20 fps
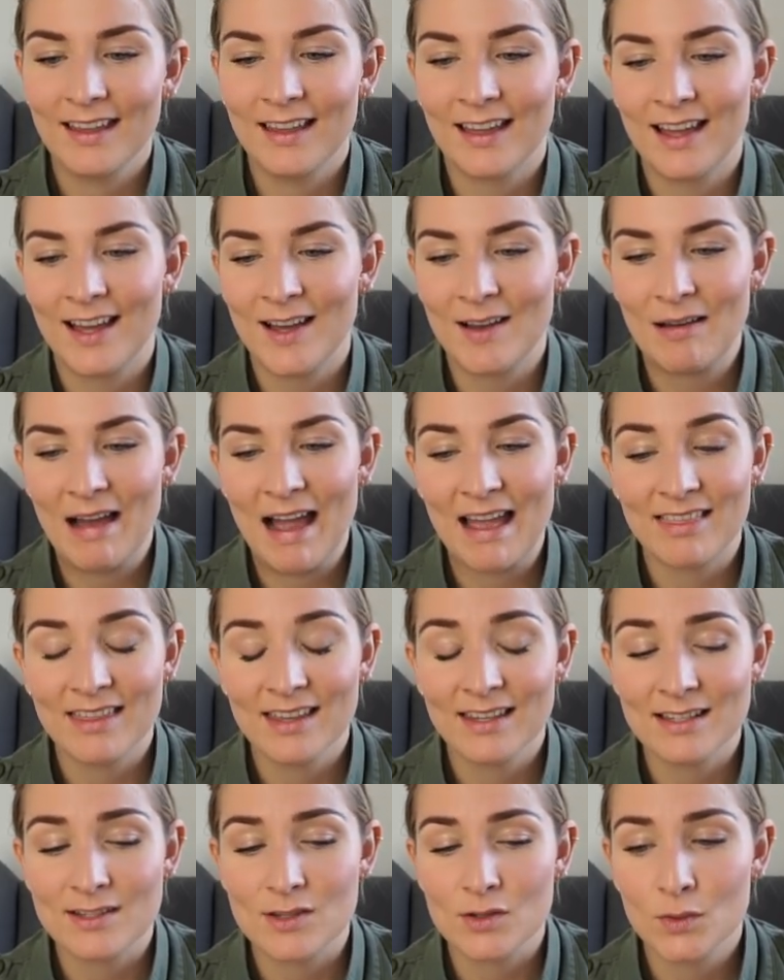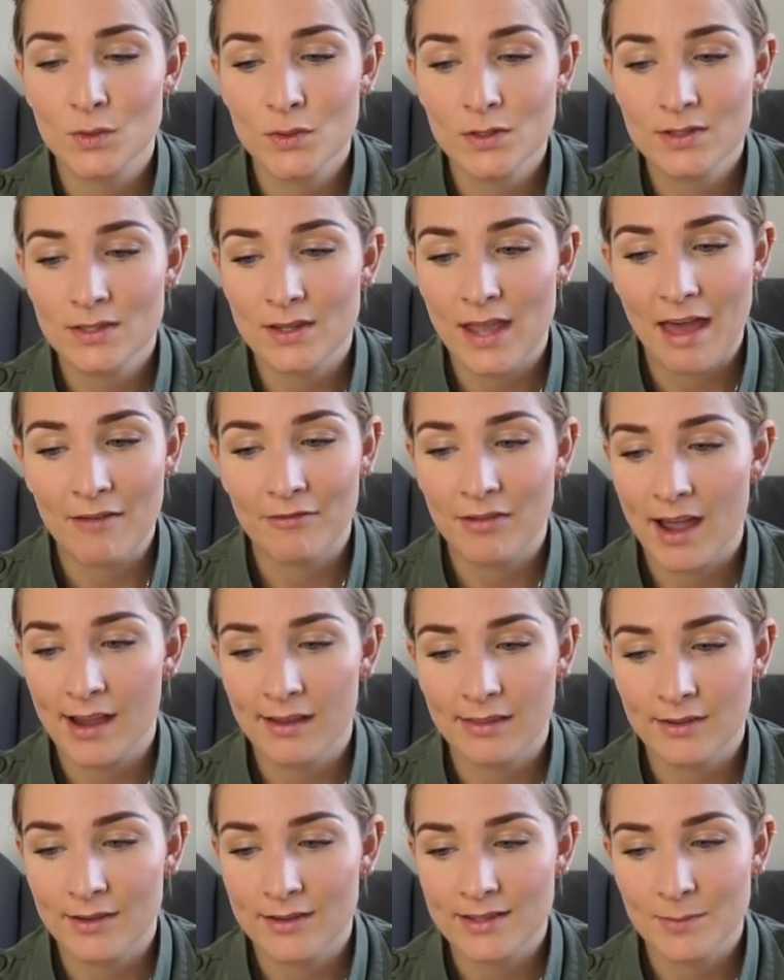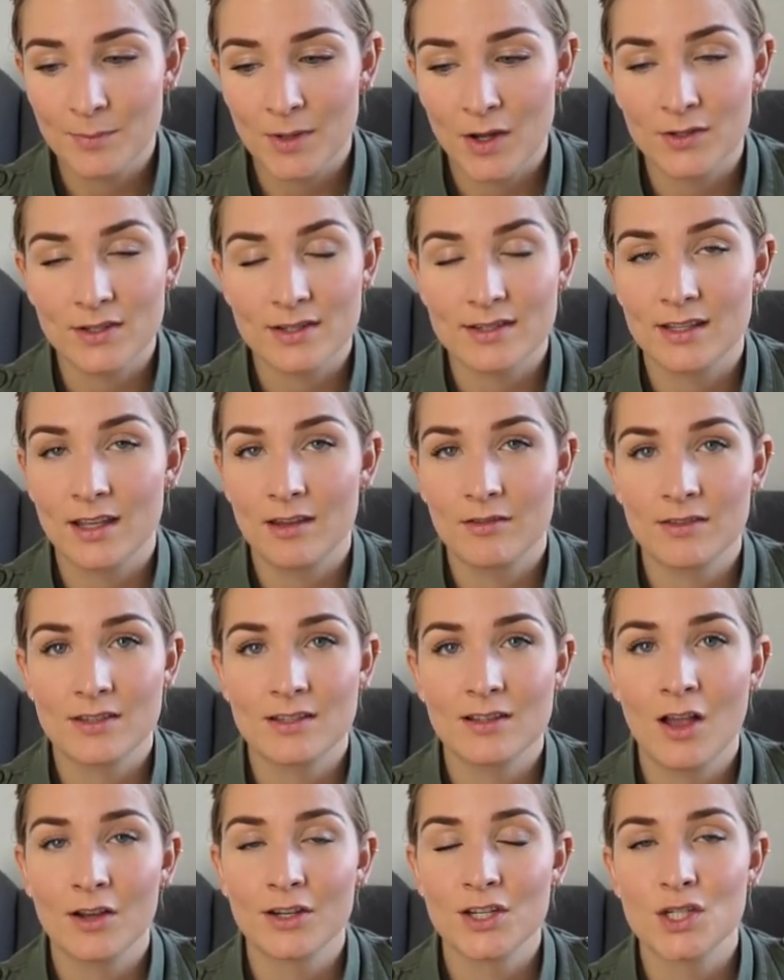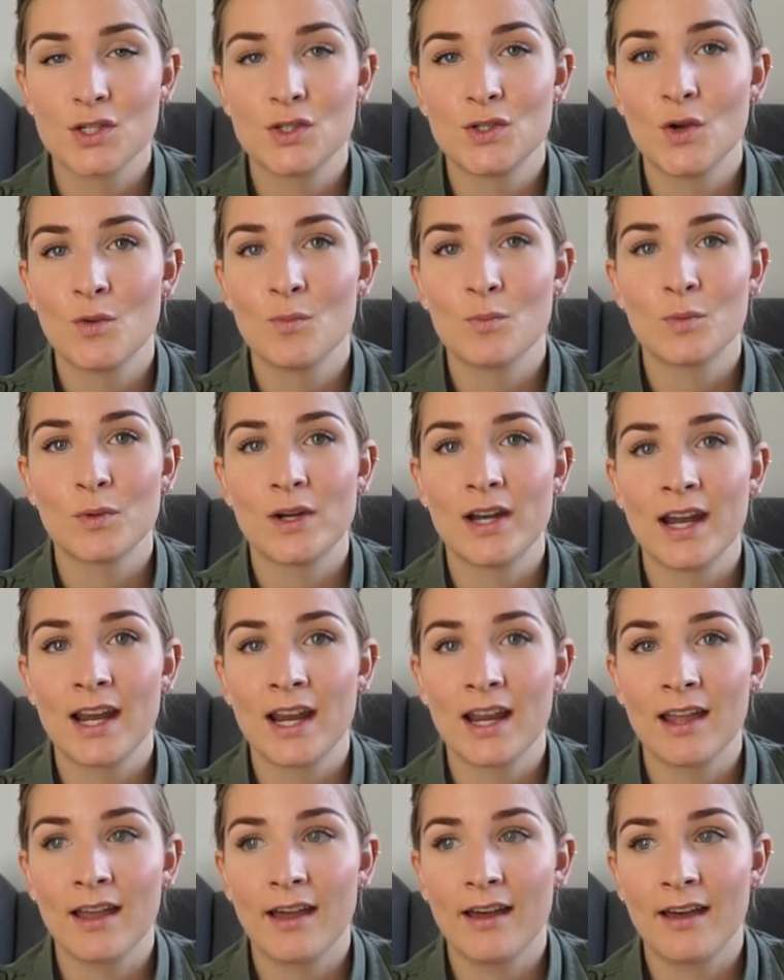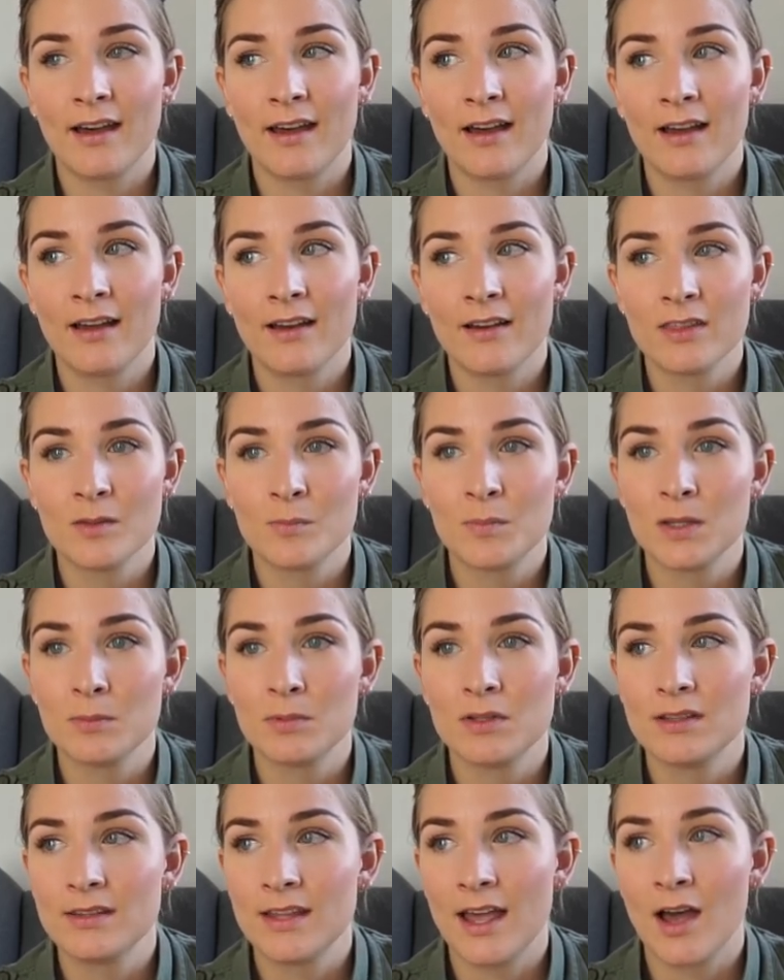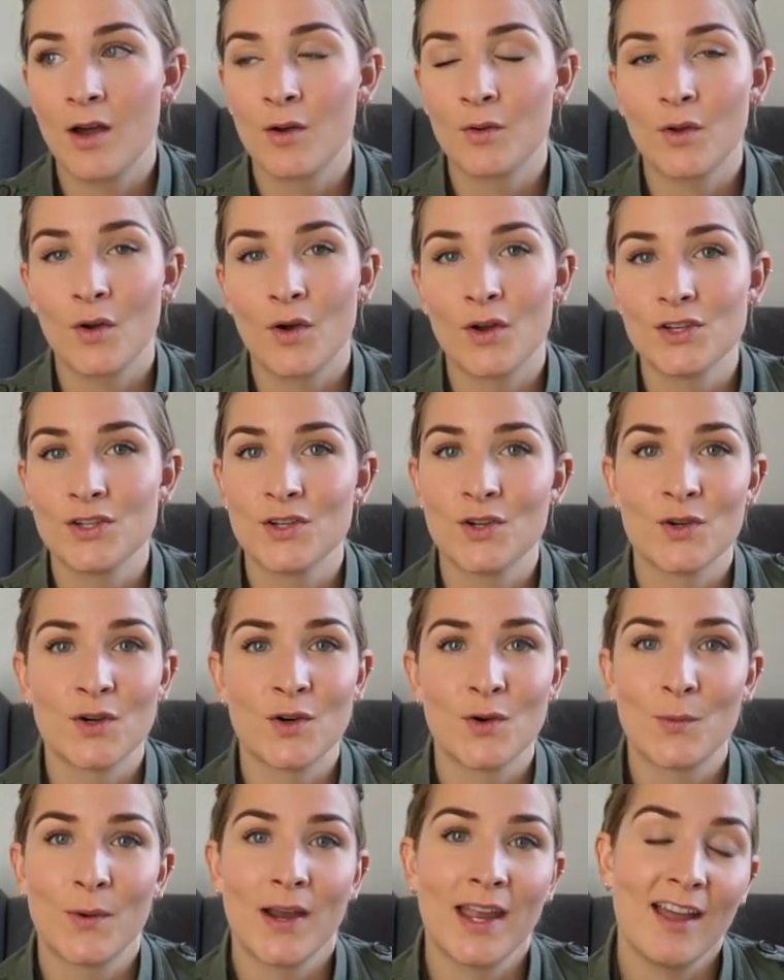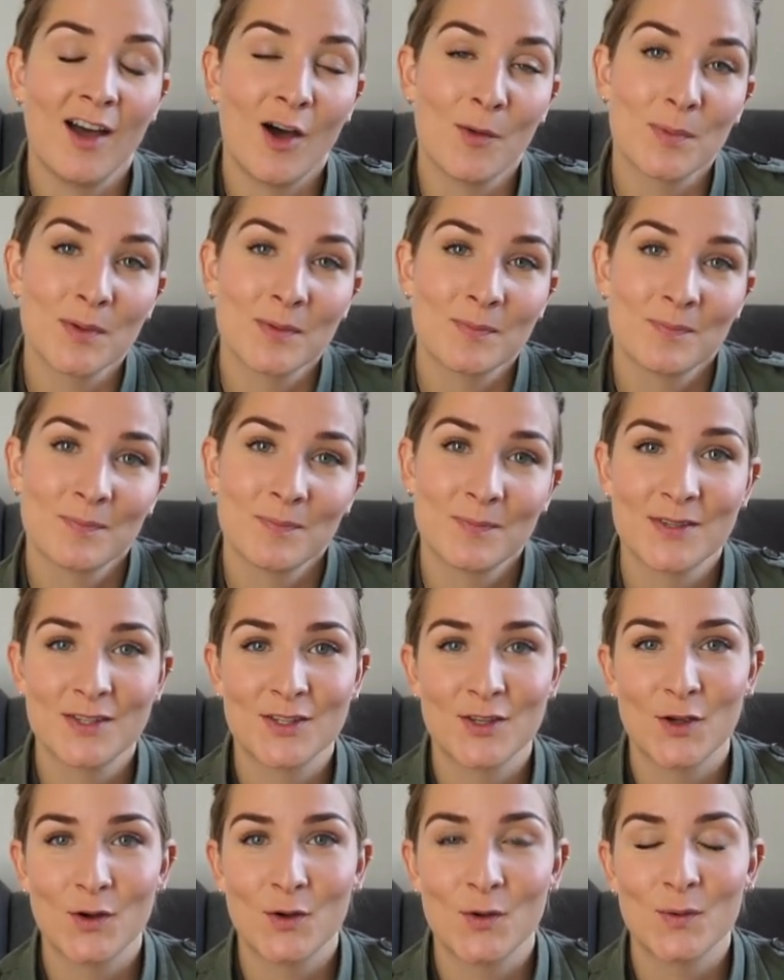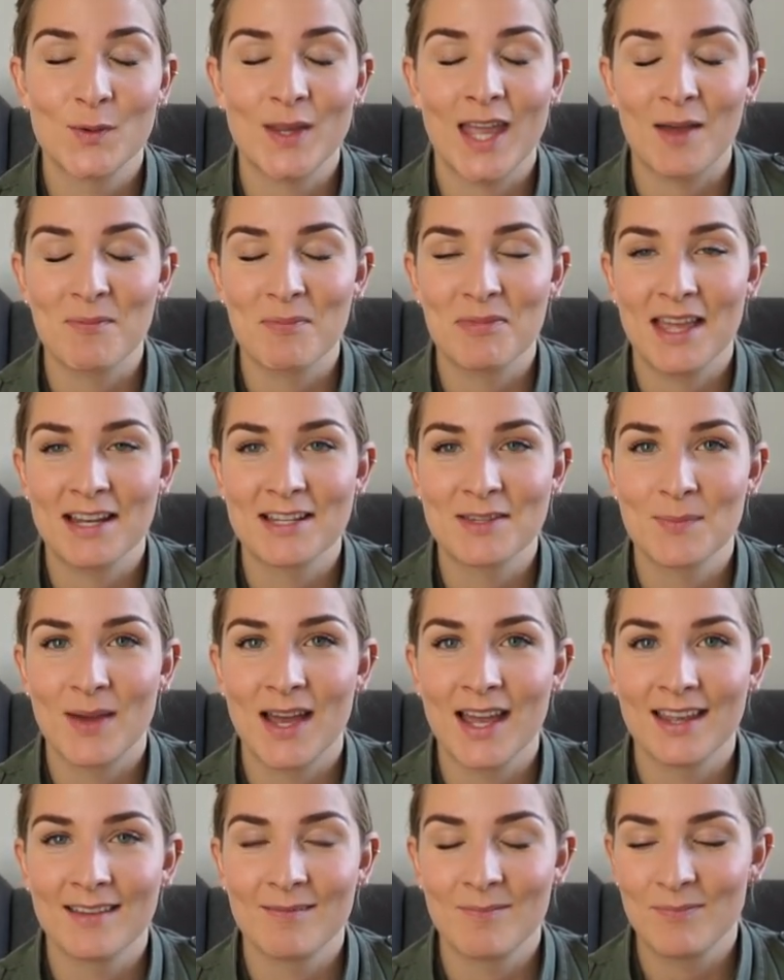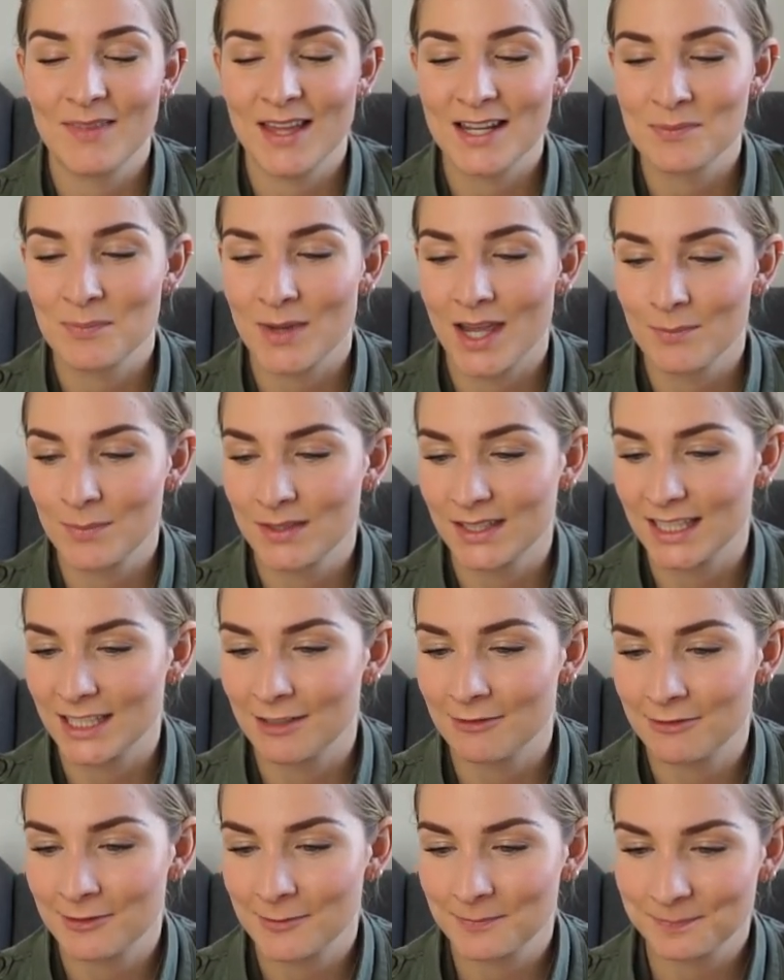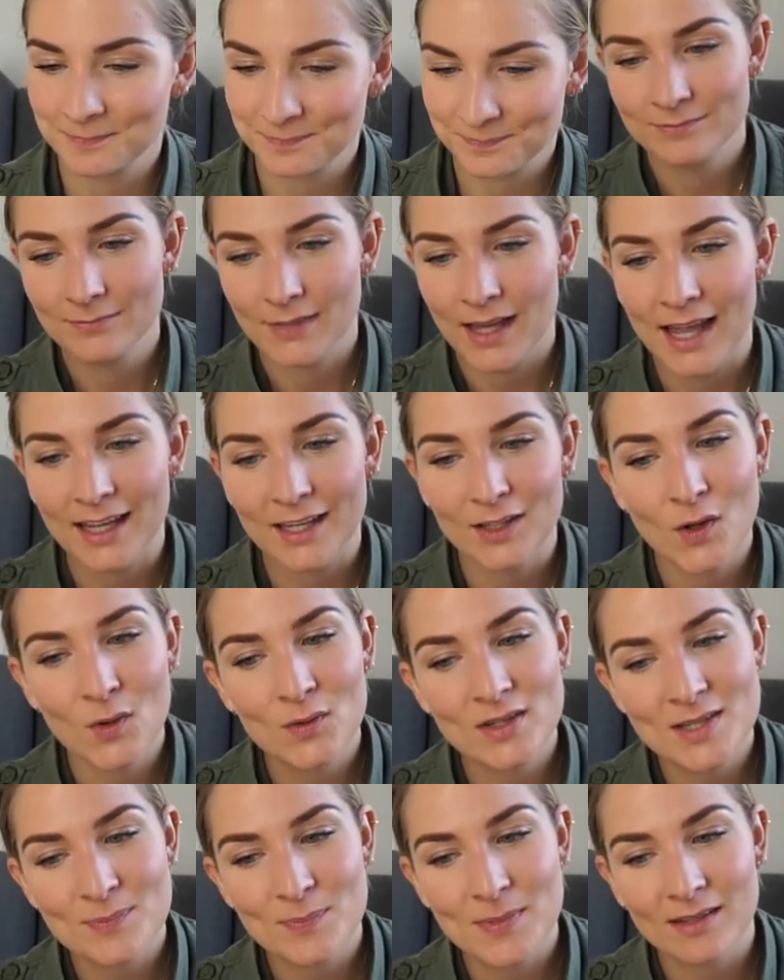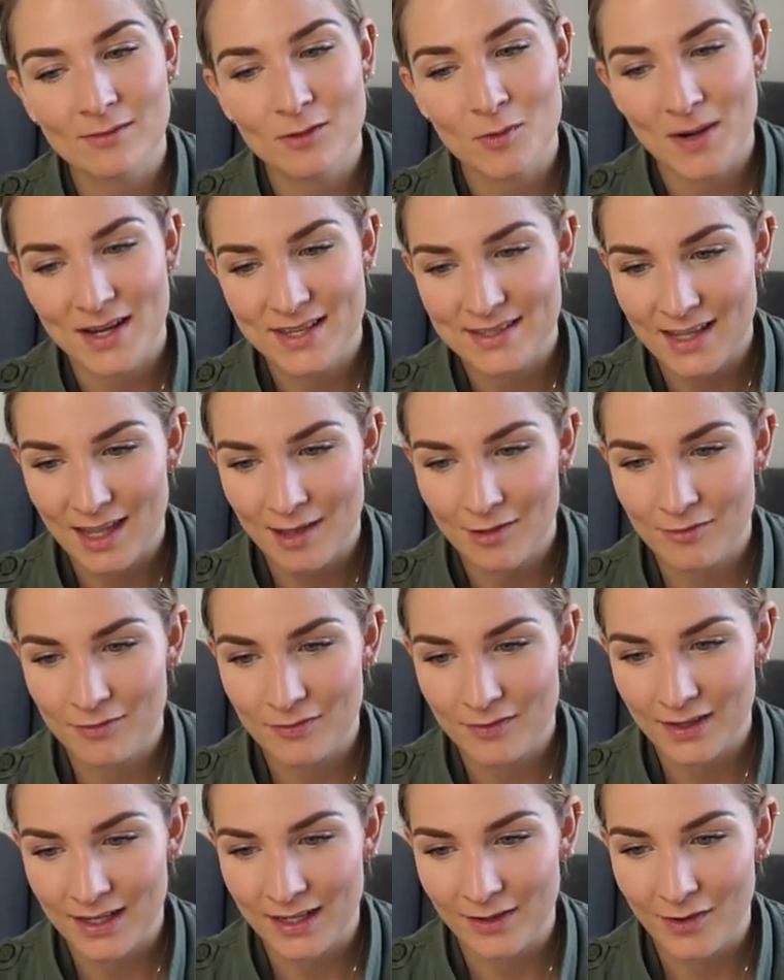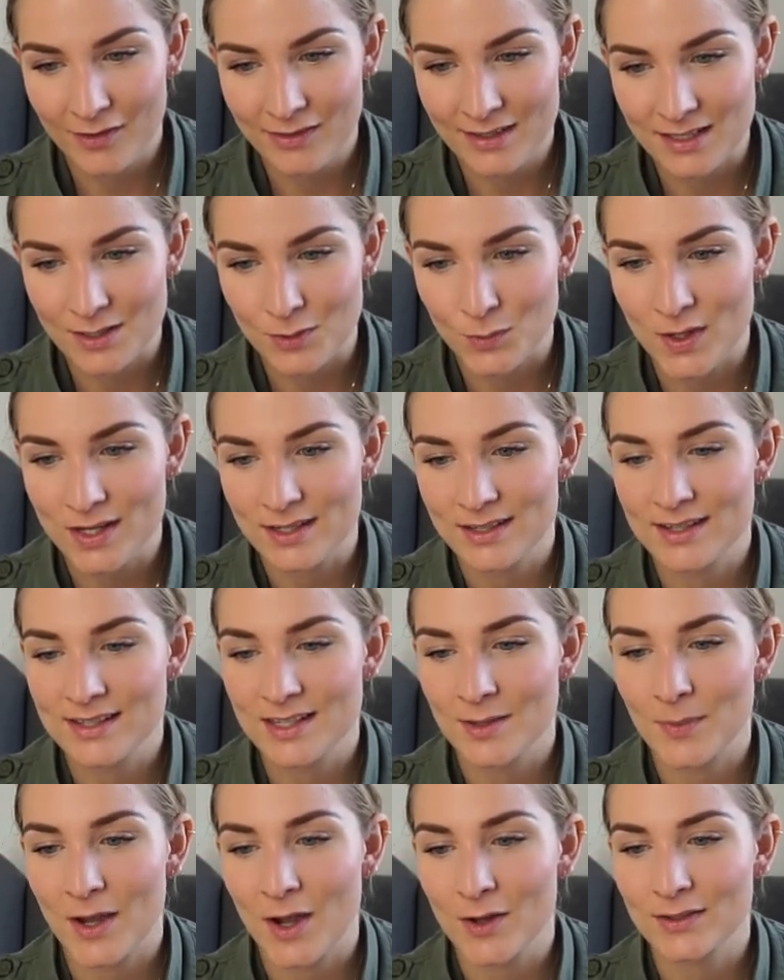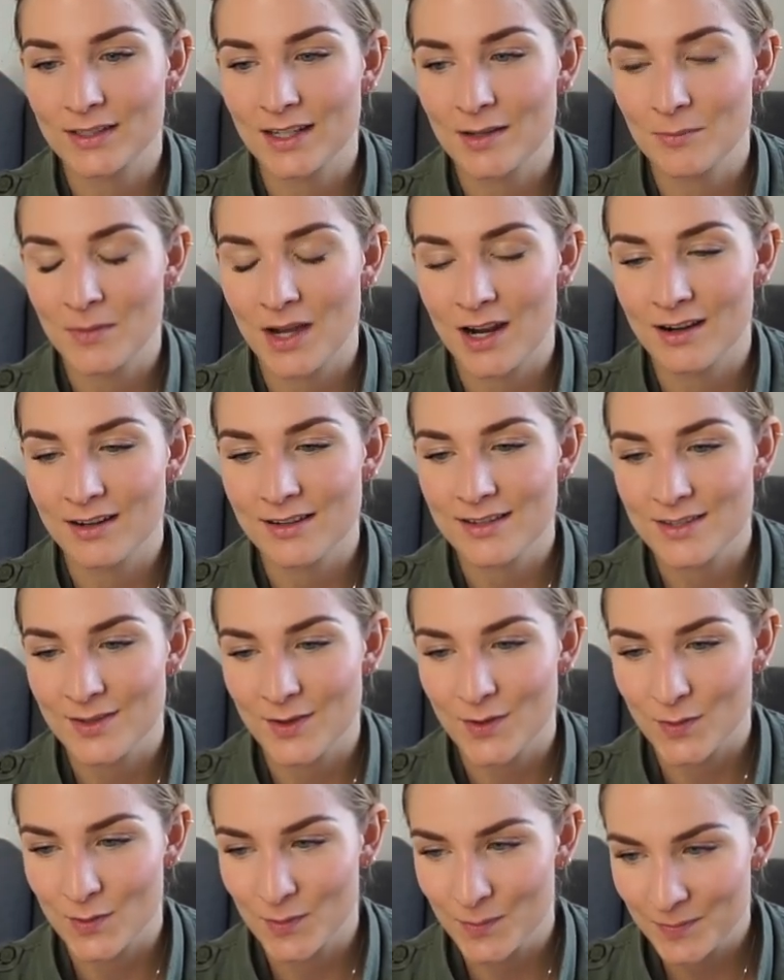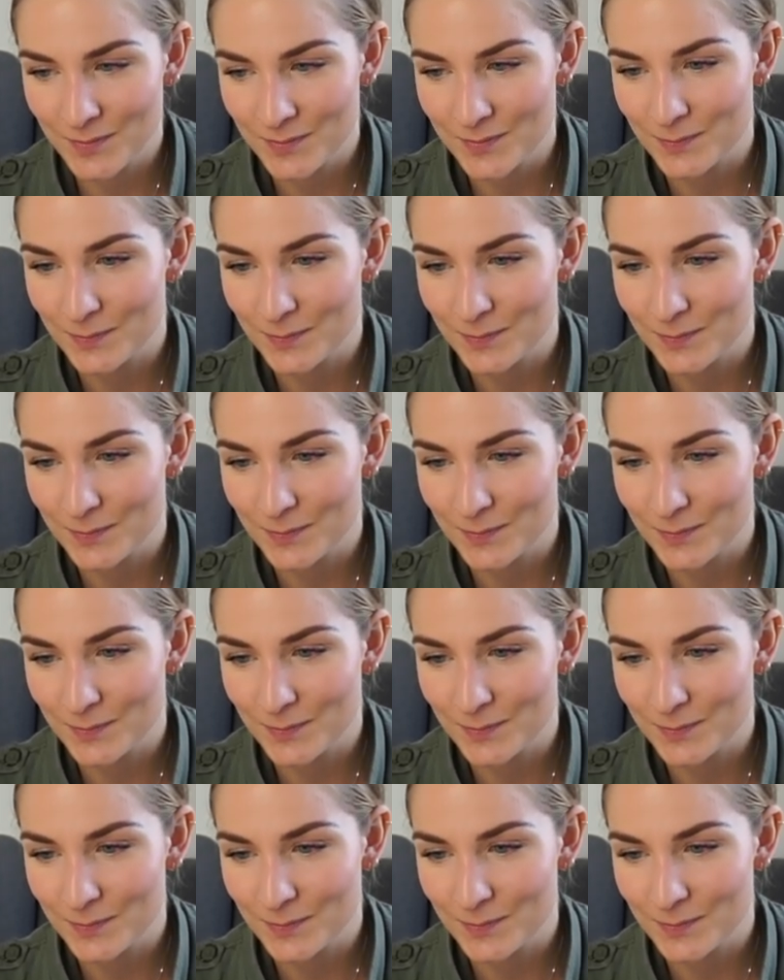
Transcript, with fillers: Uh, I think it's cool to have high thoughts about yourself as long as you don't bring uh, other people down on your way up. So yeah, that's my, that's my belief. I can only speak for myself in all these questions about Denmark, so